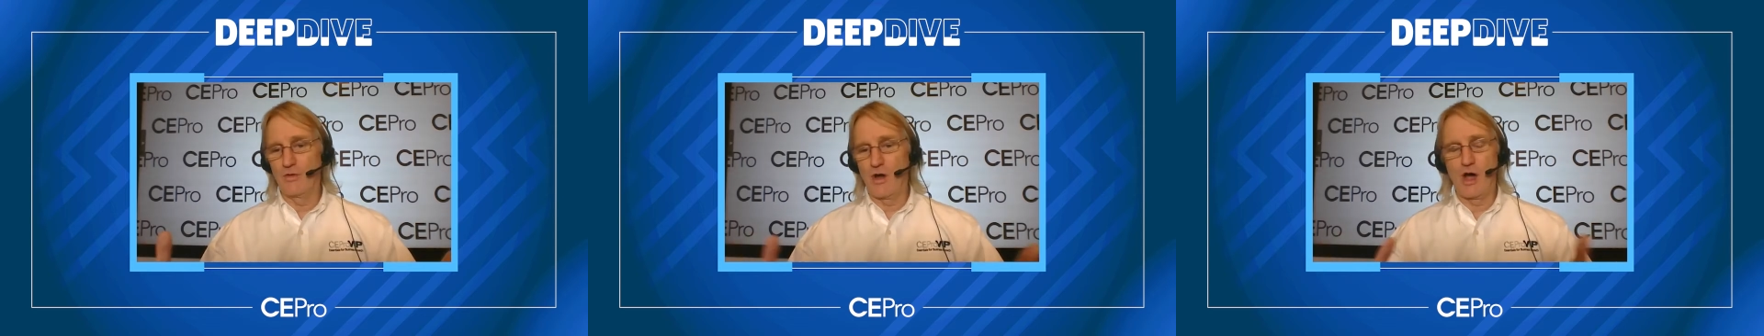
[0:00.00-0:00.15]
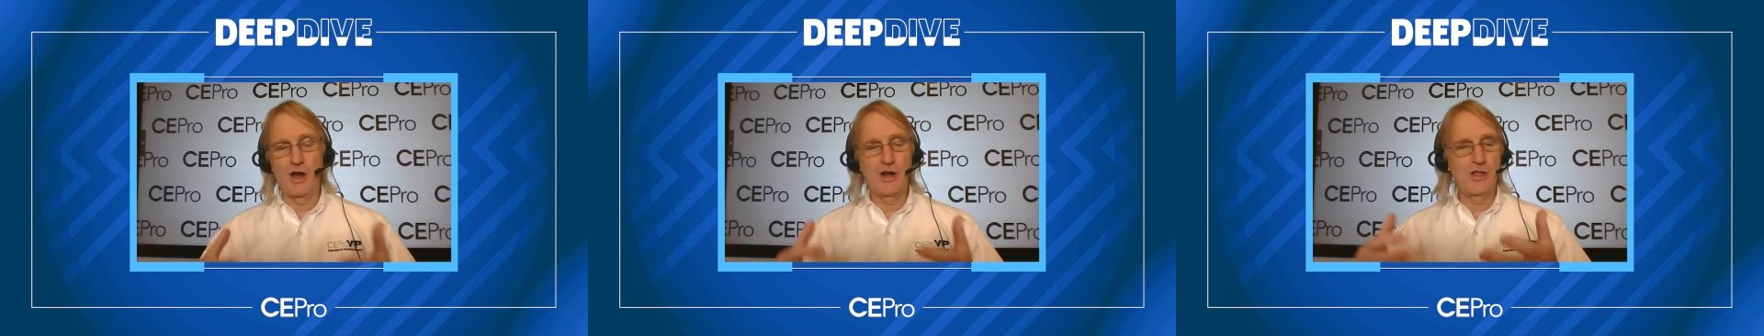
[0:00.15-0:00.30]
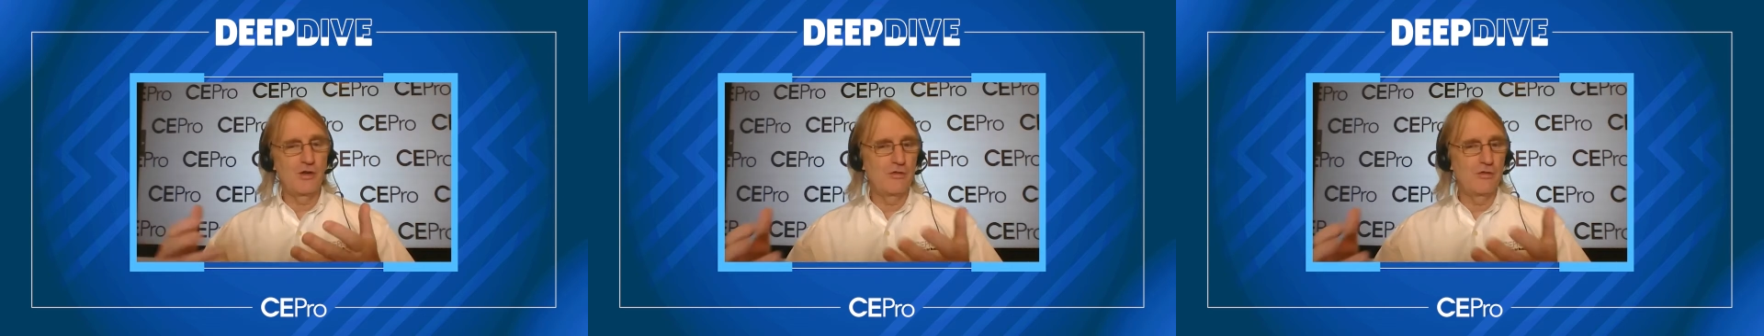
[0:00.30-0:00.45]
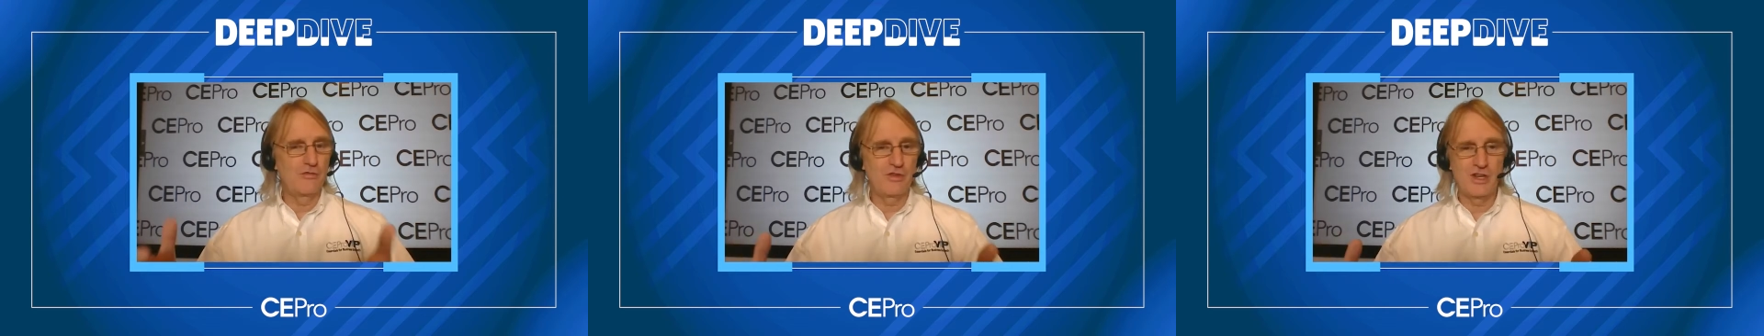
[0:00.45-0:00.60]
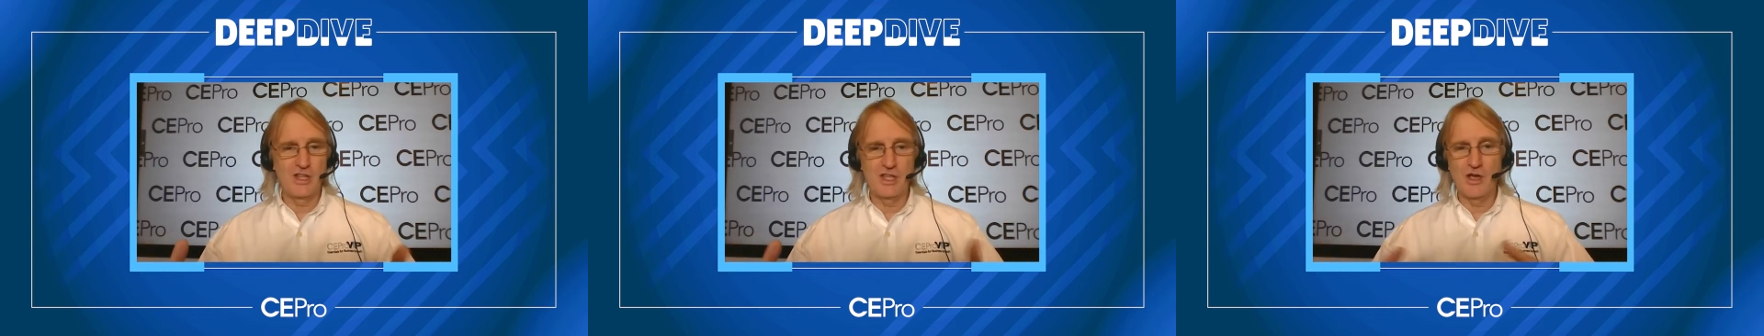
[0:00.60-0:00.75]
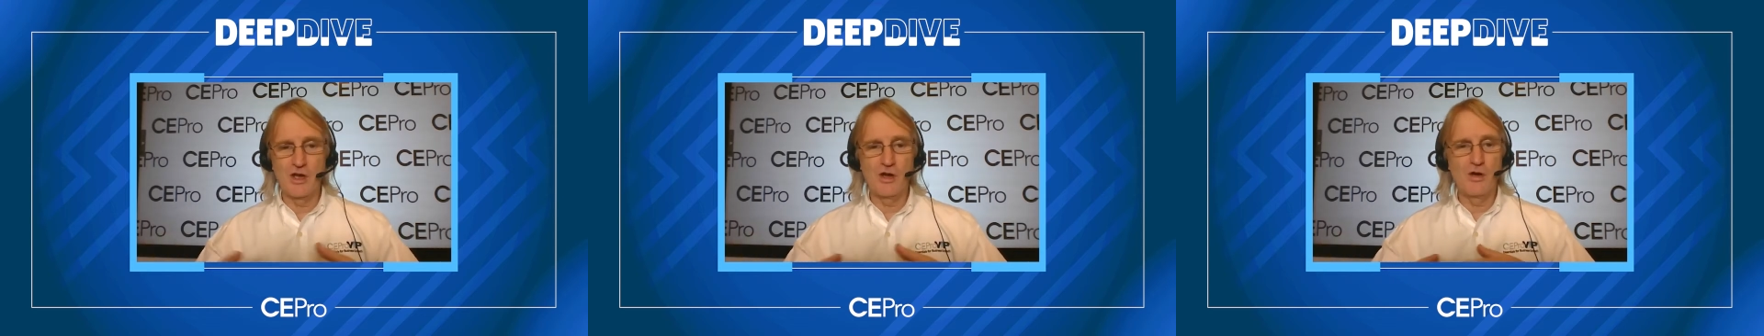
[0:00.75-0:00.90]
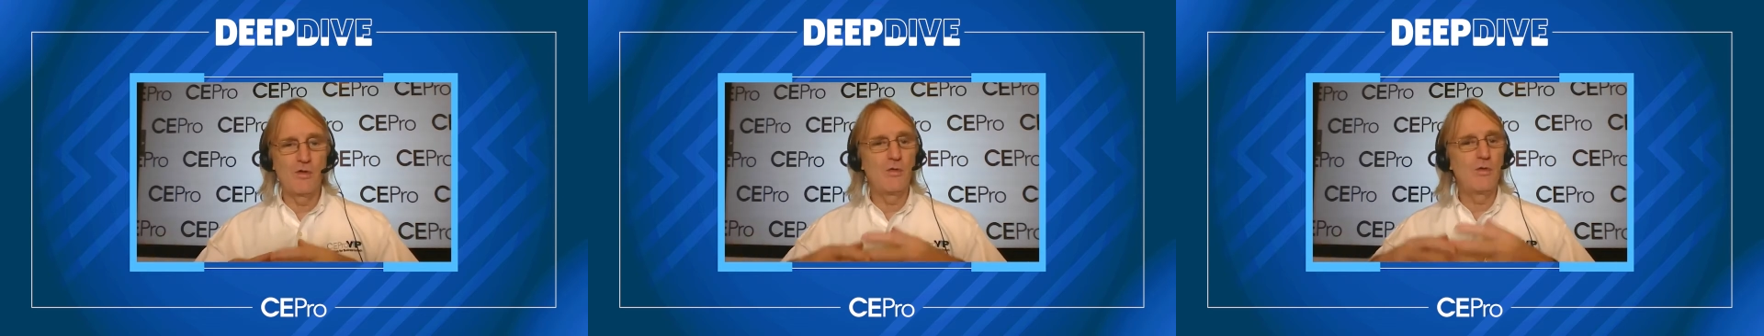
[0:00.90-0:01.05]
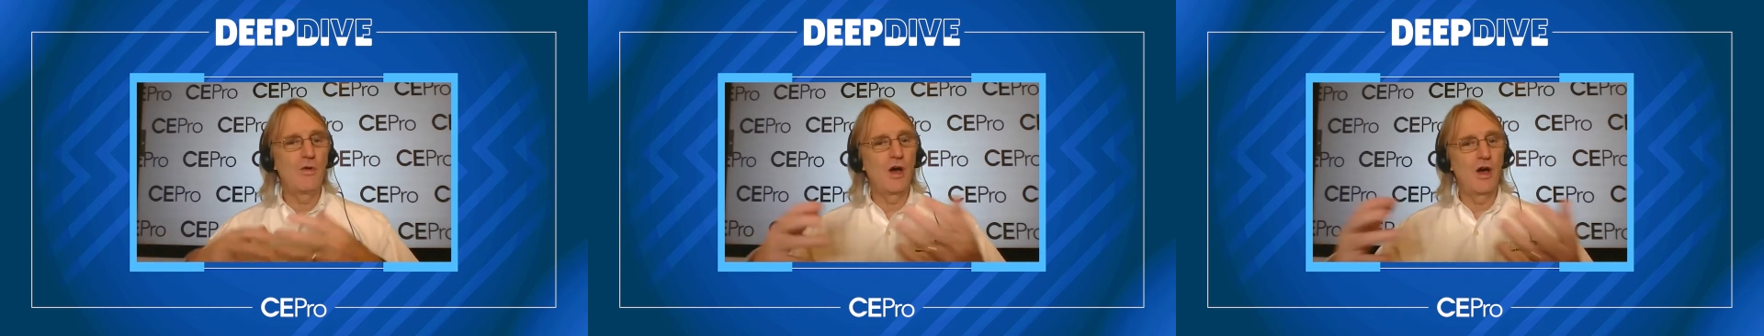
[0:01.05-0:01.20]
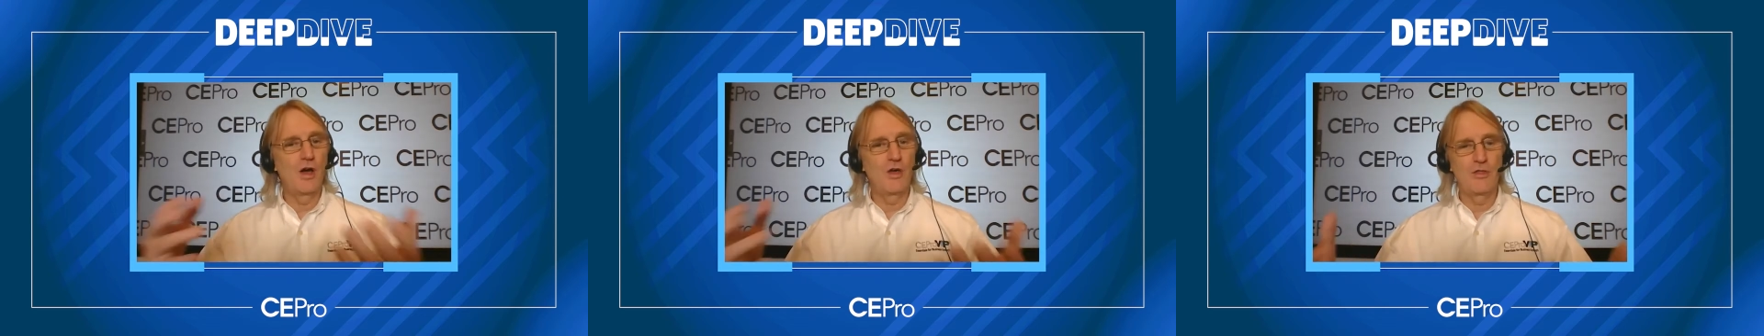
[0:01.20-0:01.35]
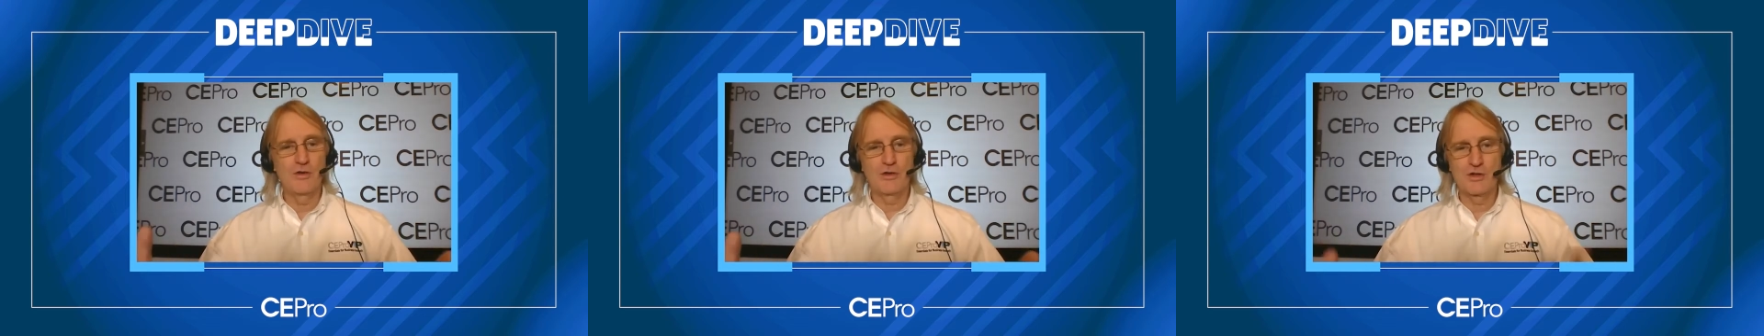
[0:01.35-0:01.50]
audio, video,
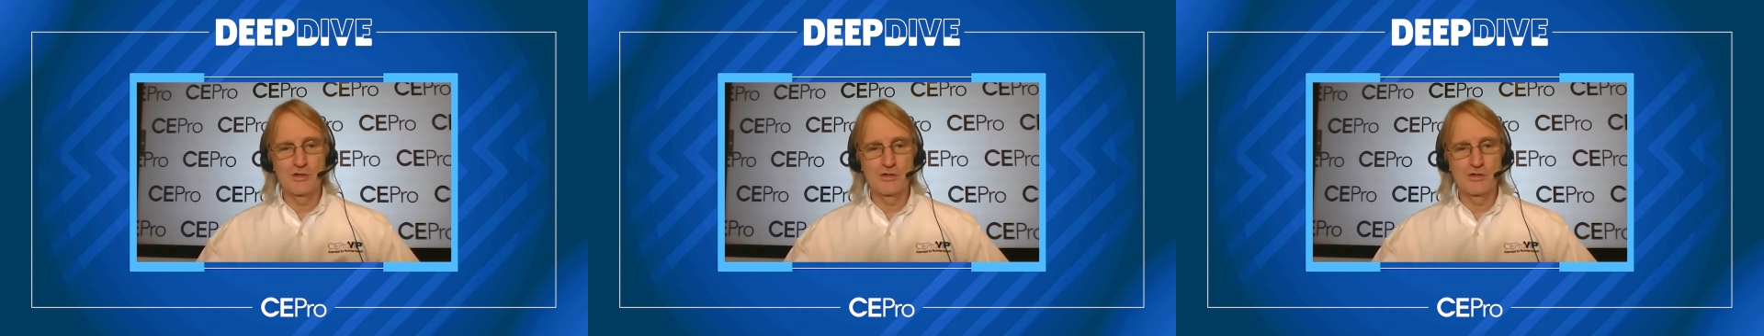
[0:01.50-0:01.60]
other